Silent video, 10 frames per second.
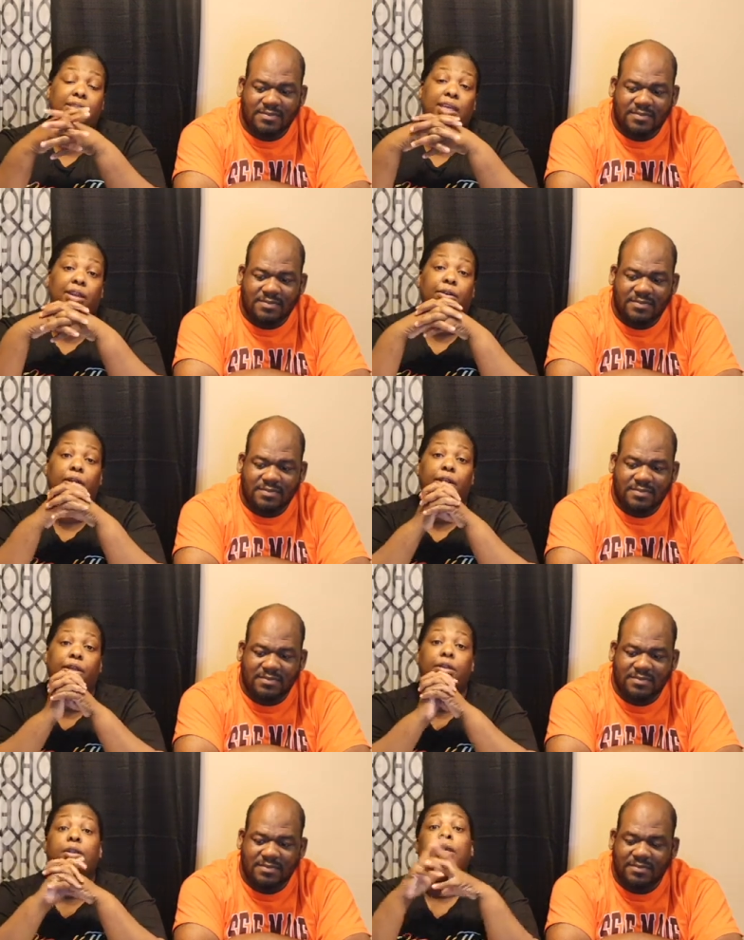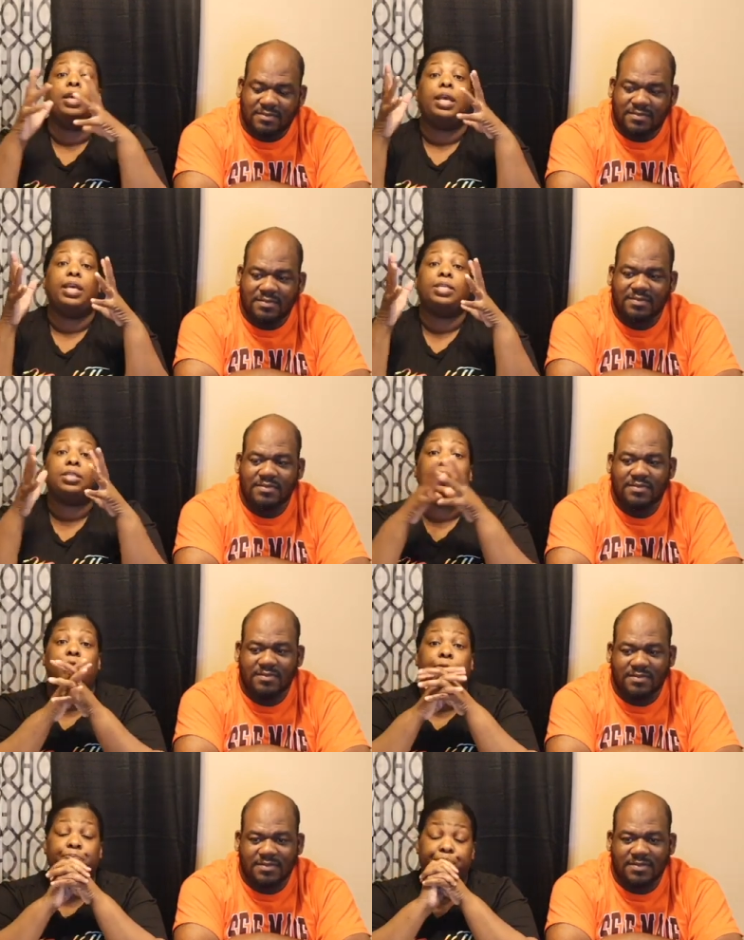Speaker 1: of said it earlier, is
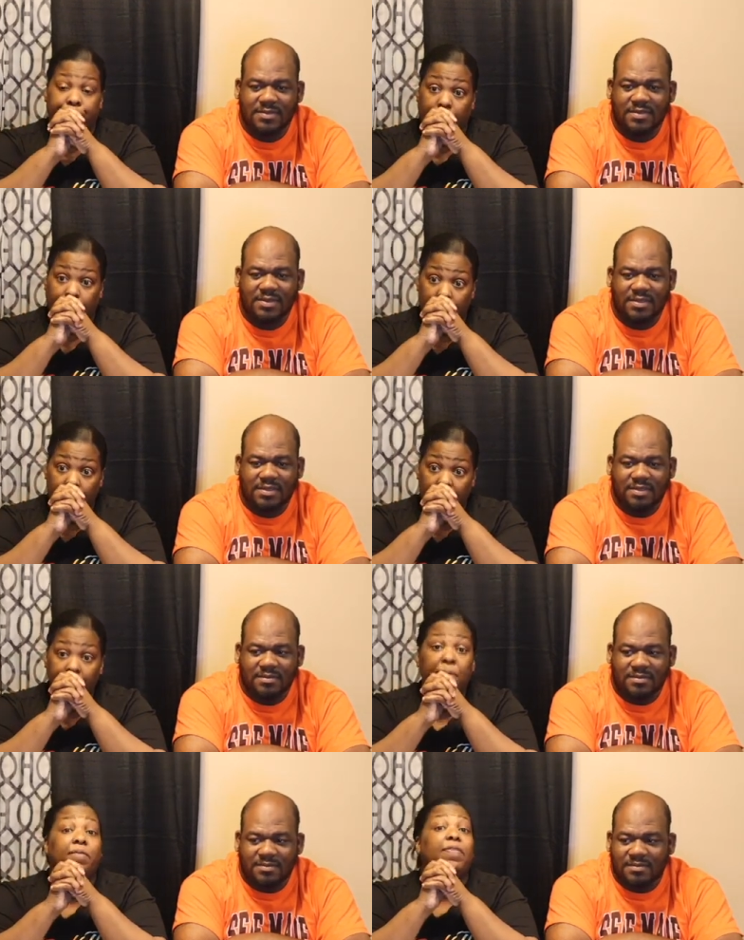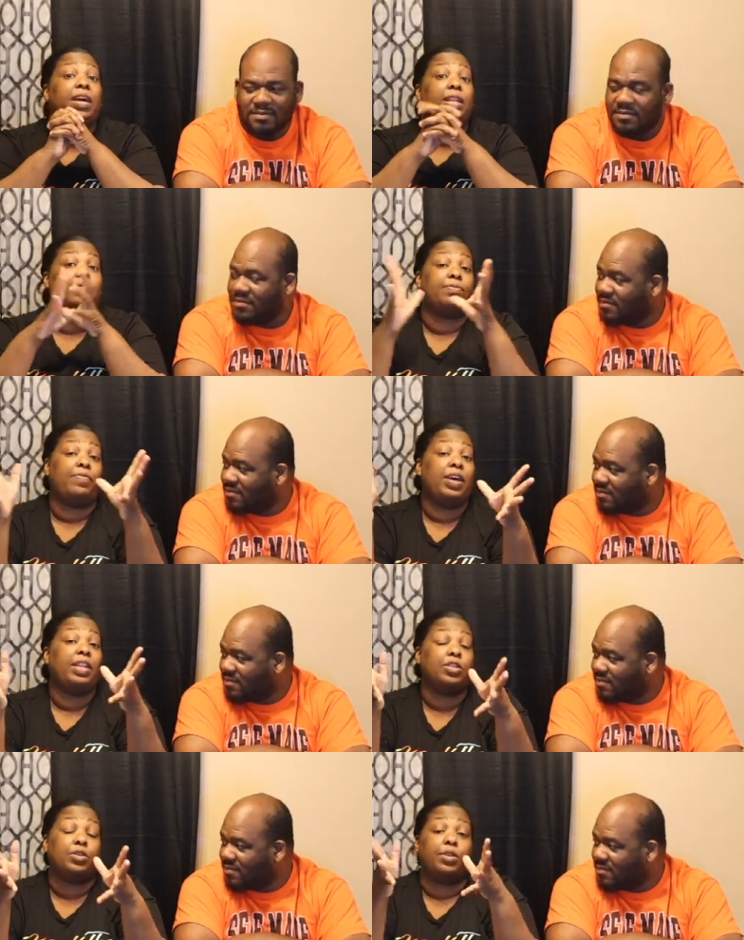to be
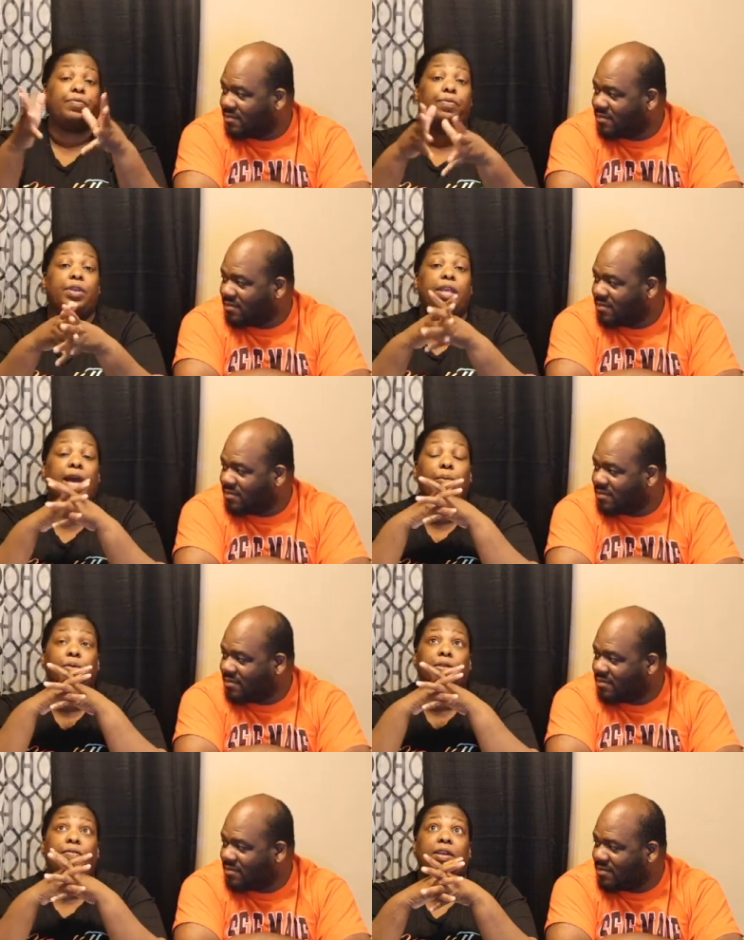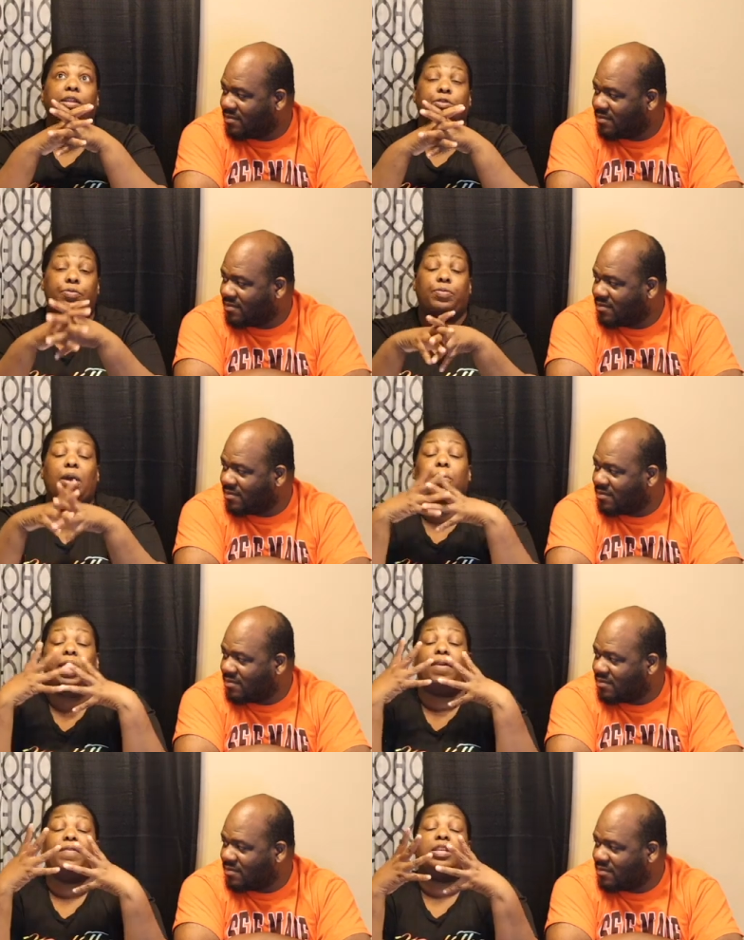financially free. I want the I want
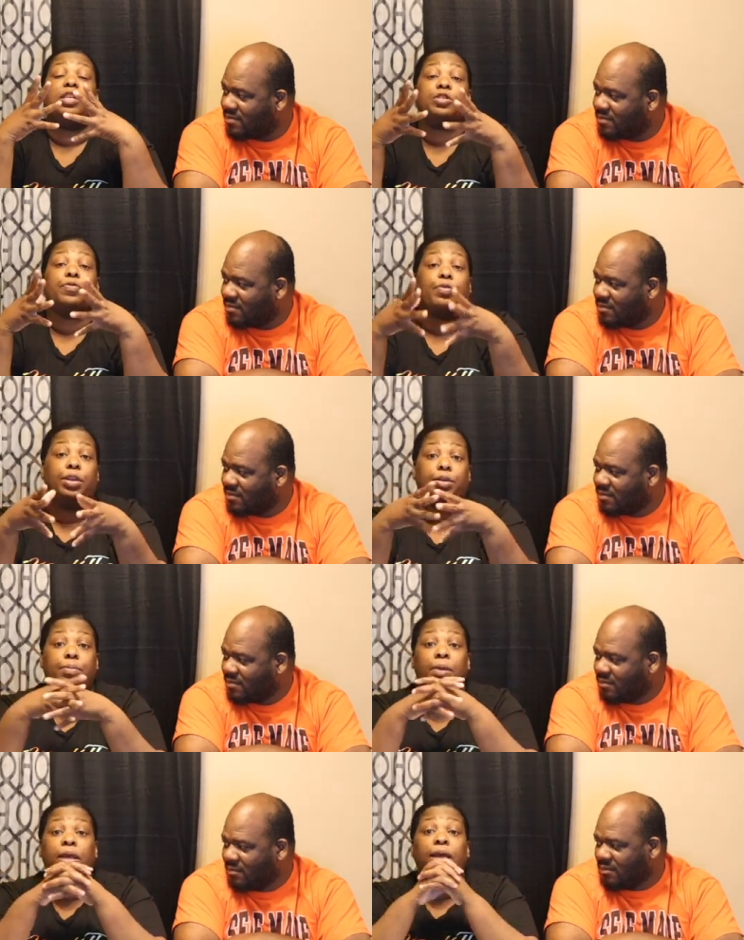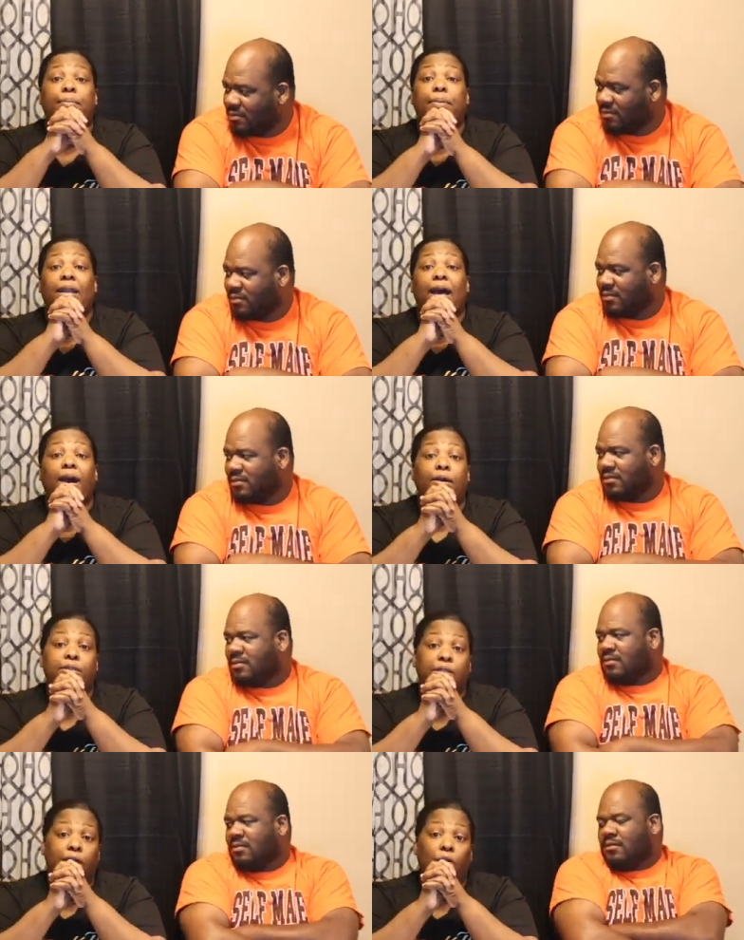to have financial freedom, but I
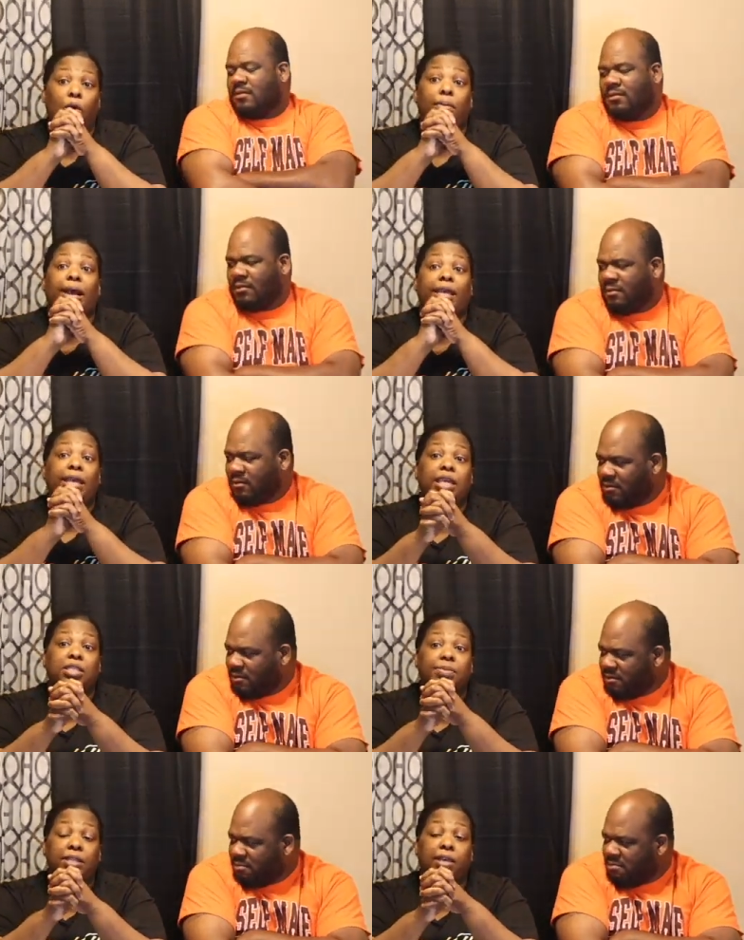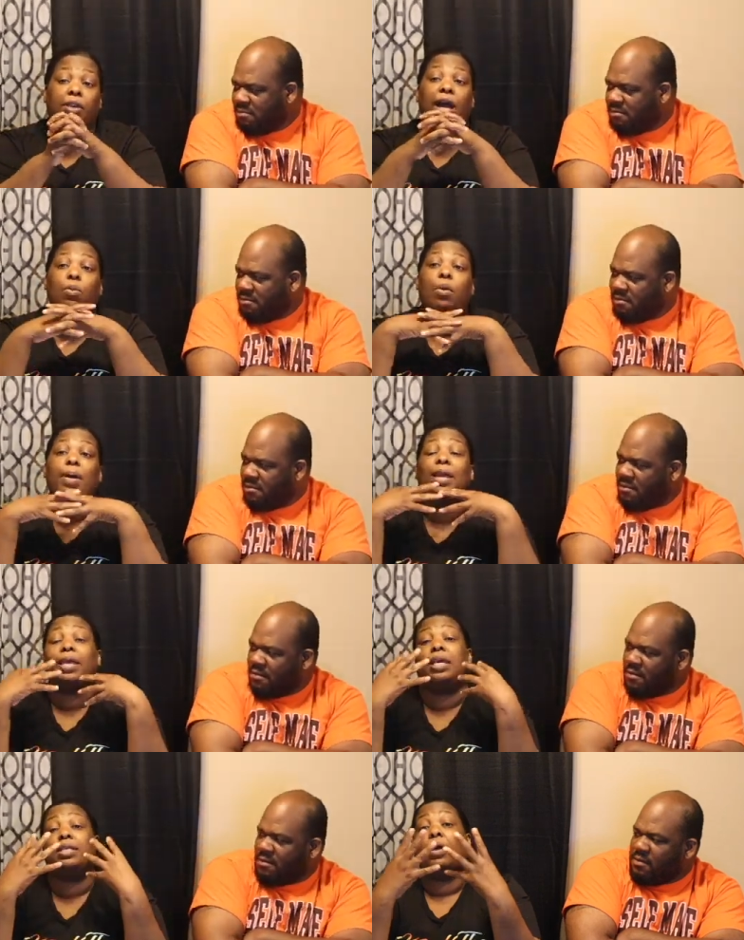also want my kids to be taken care of. I want my
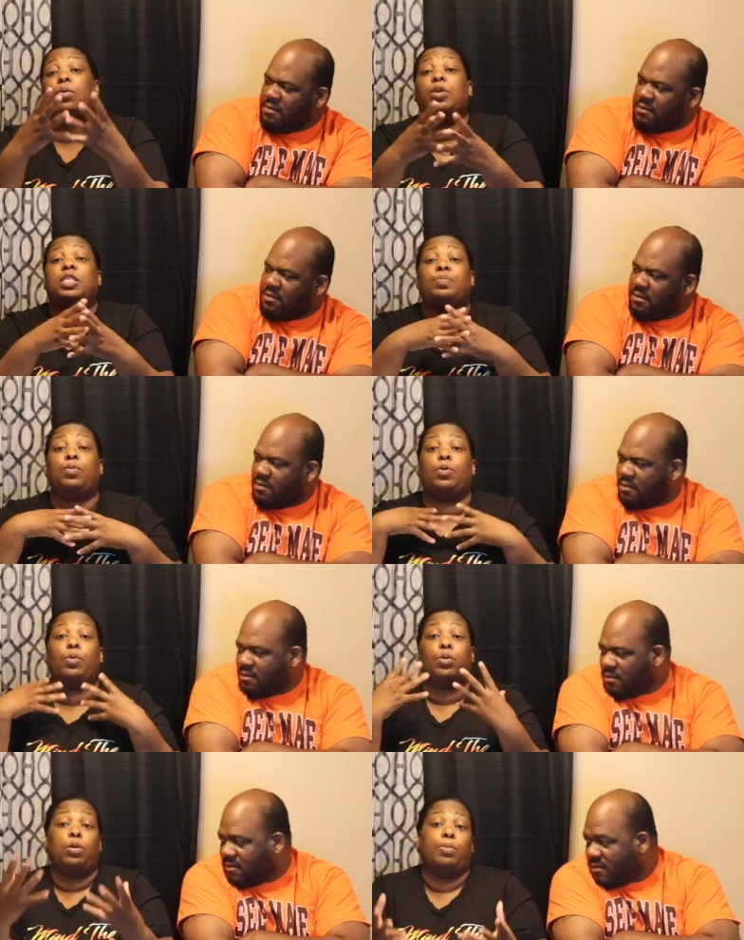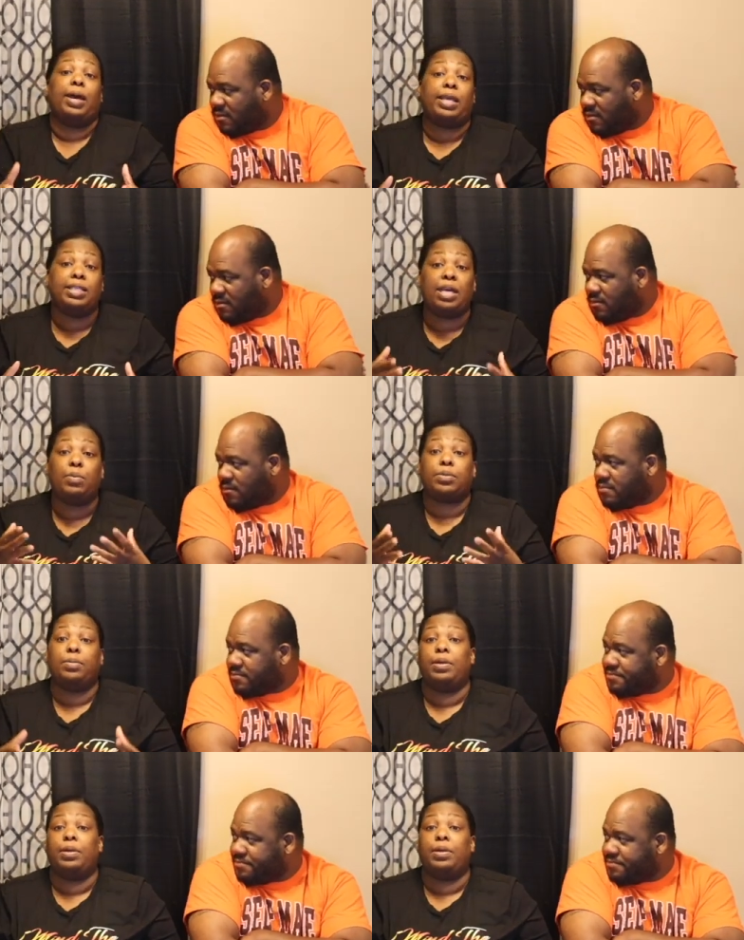kids. I want to explore the world with my kids. I want them to